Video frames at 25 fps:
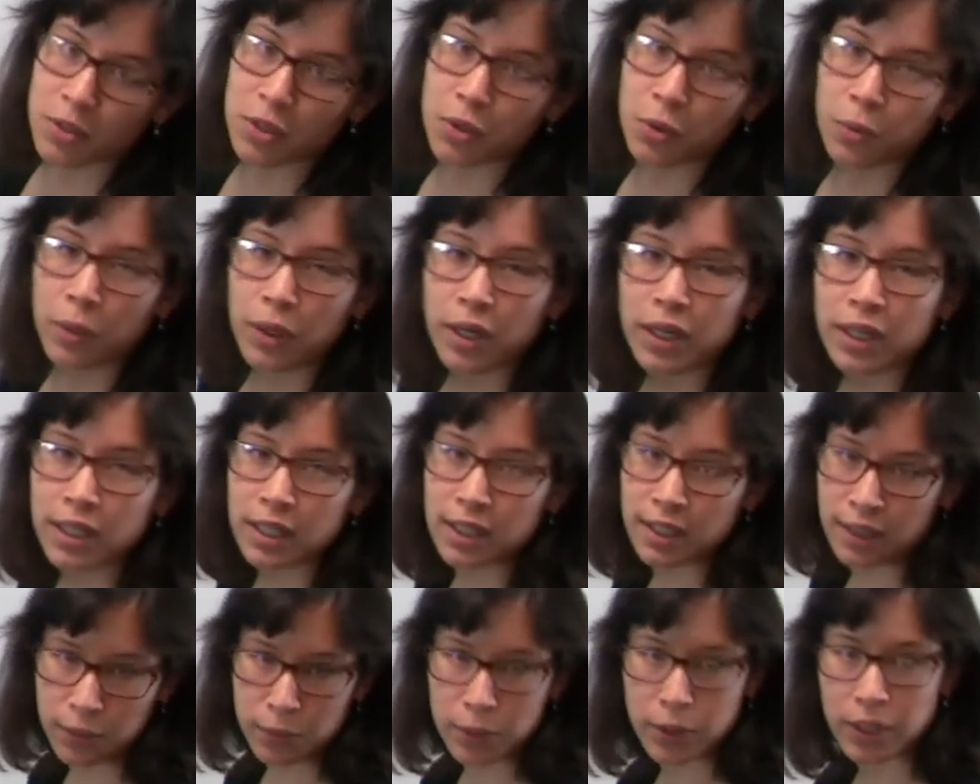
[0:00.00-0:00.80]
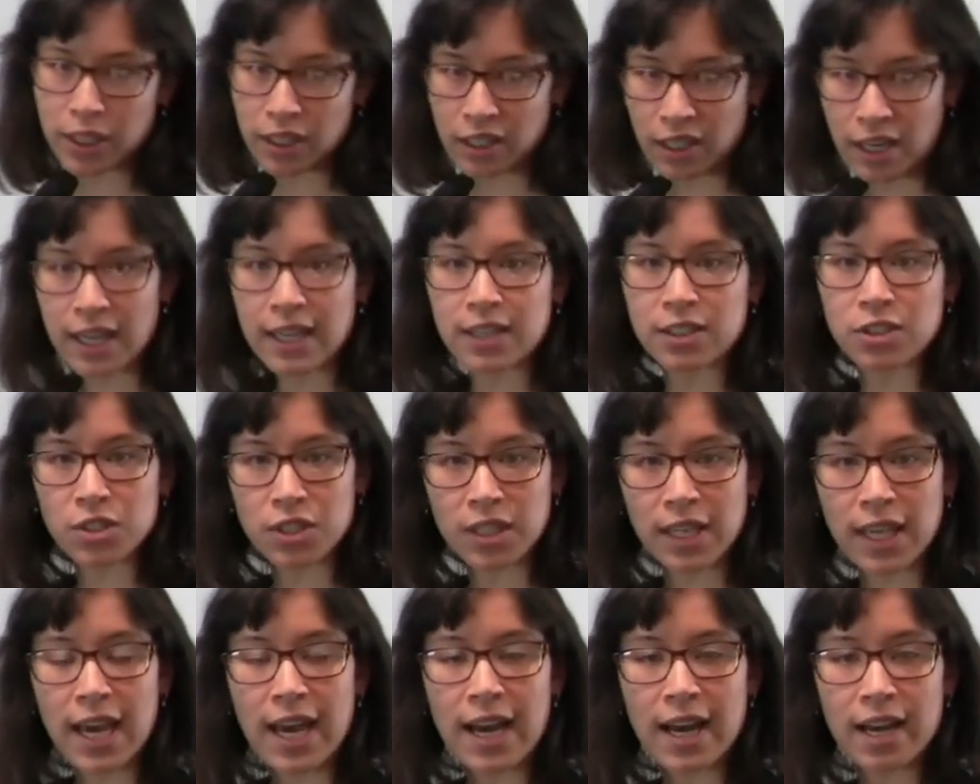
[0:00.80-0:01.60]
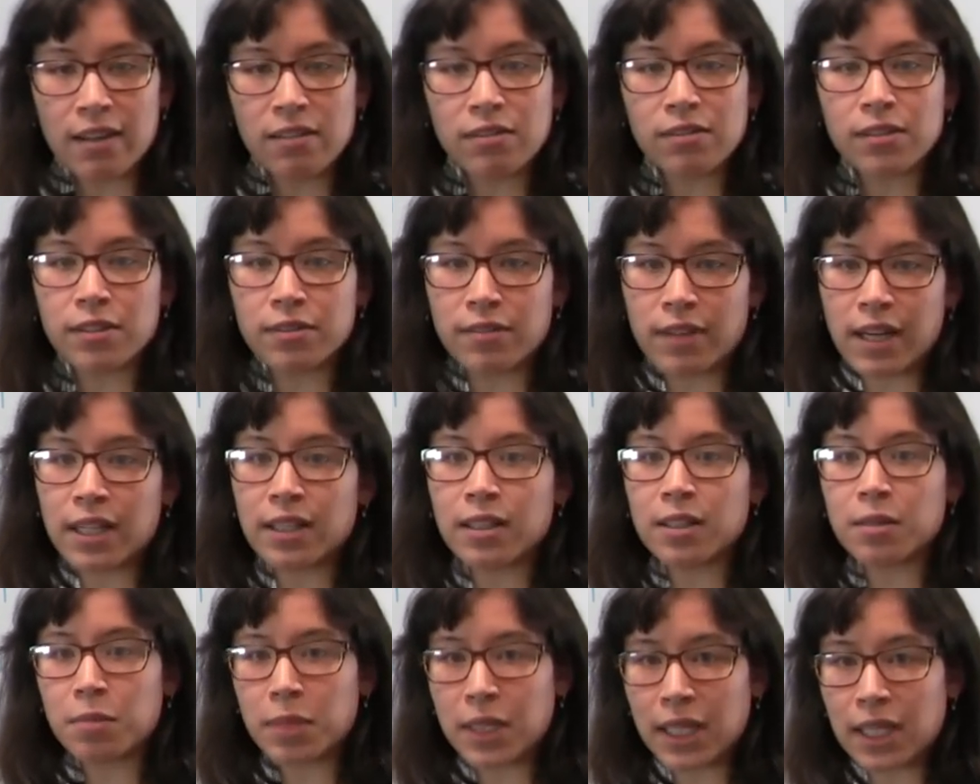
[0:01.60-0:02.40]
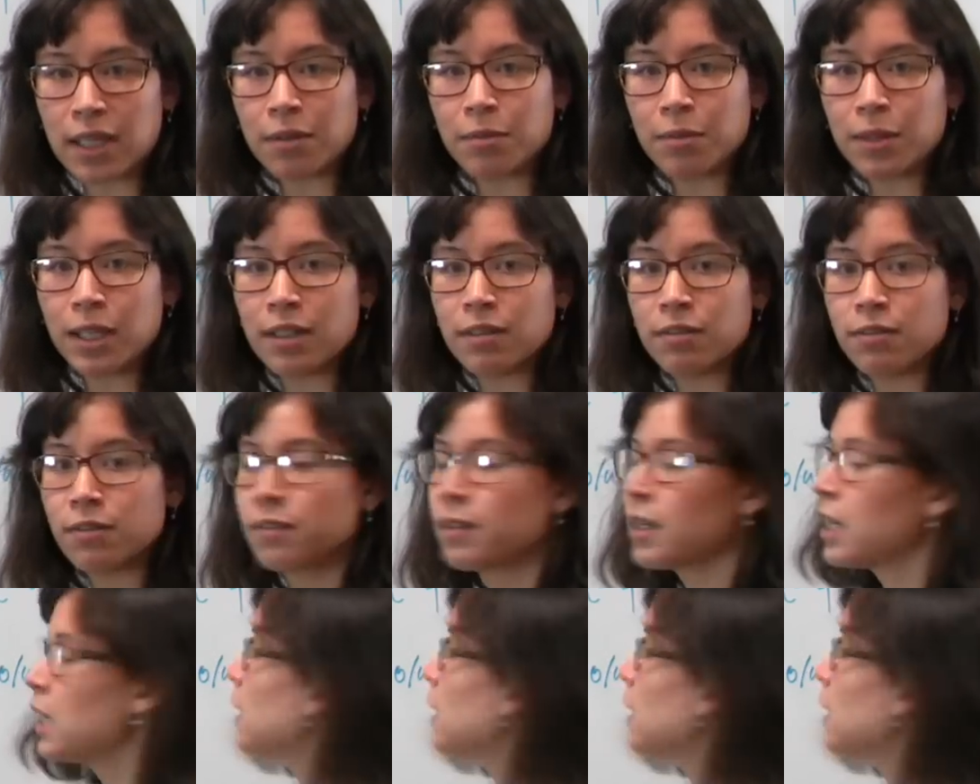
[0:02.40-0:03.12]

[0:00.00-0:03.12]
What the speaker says: to 1 and you wouldn't actually have a valid PMF.